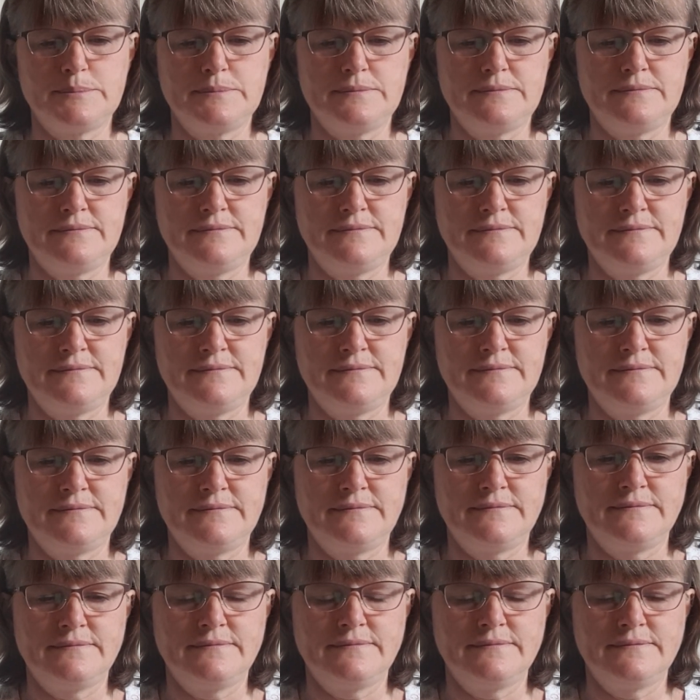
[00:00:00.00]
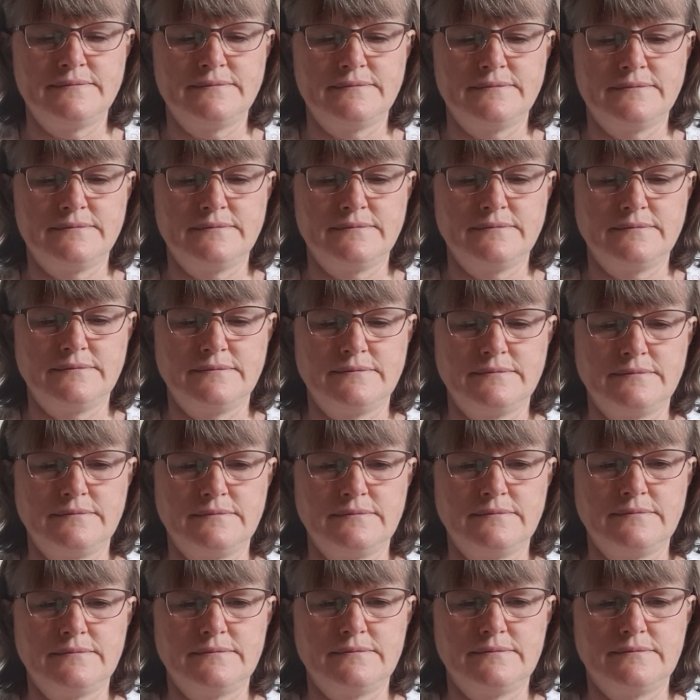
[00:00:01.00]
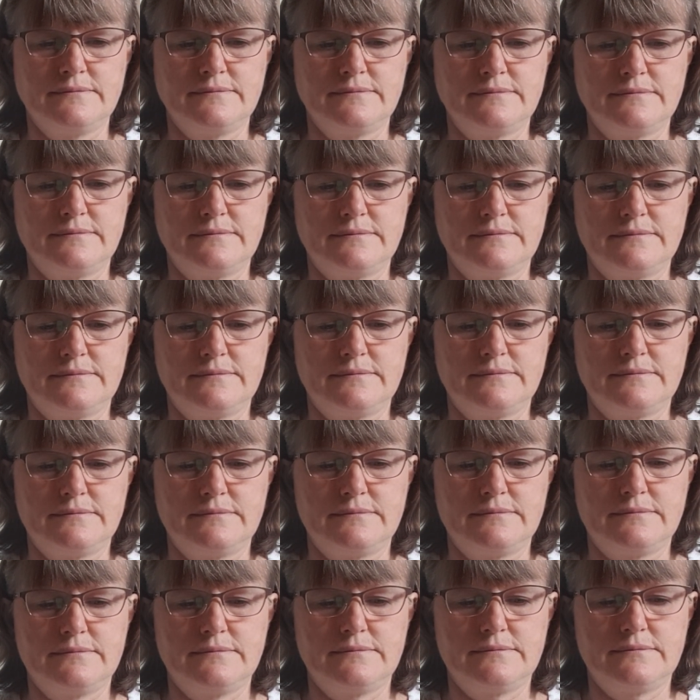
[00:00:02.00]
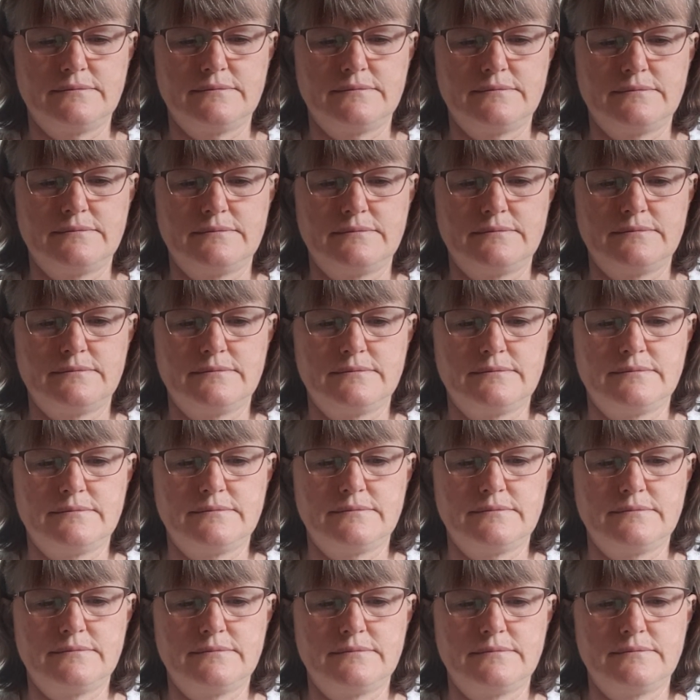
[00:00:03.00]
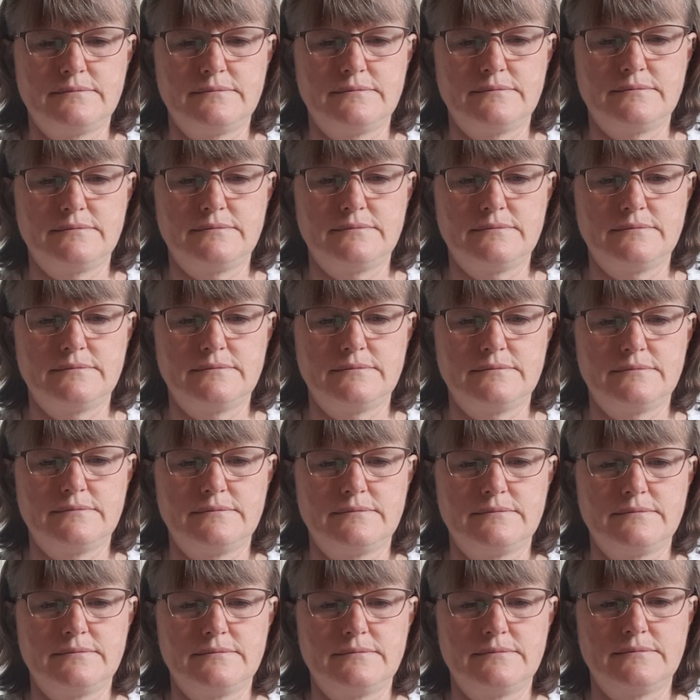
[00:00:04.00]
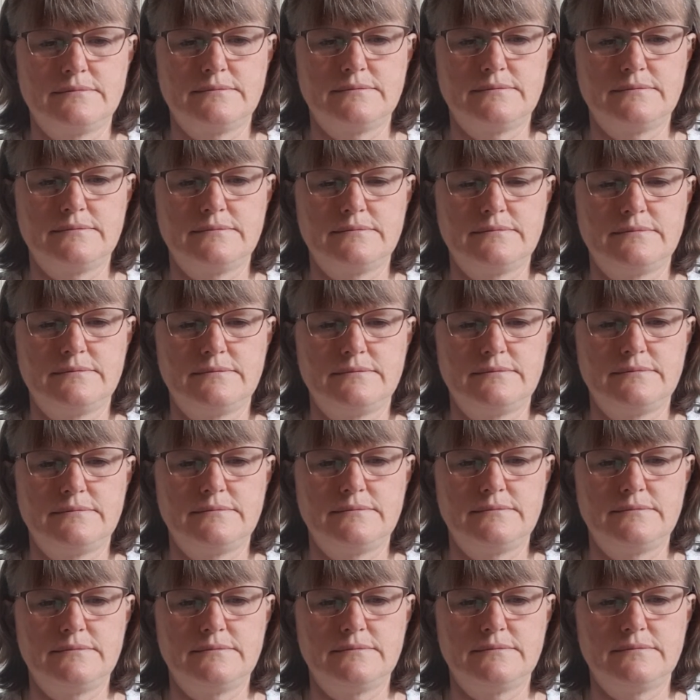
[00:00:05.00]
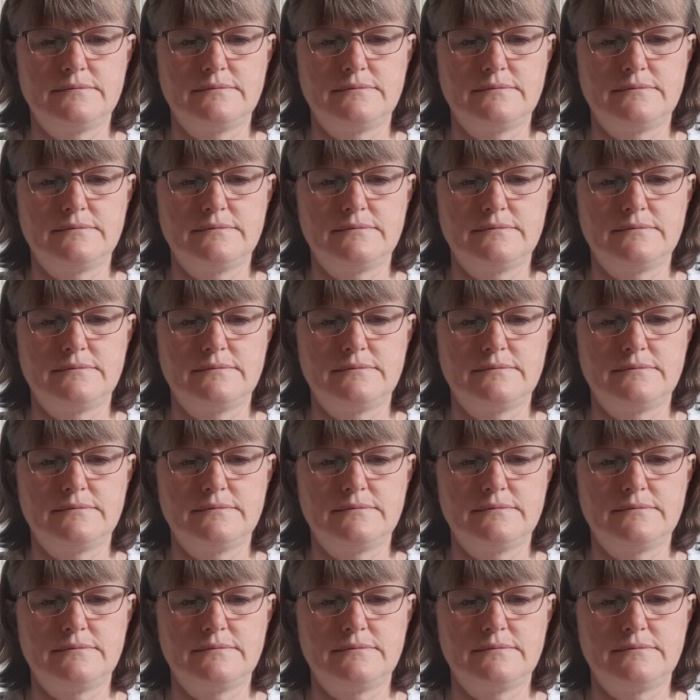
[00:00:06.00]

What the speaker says: (no one is talking)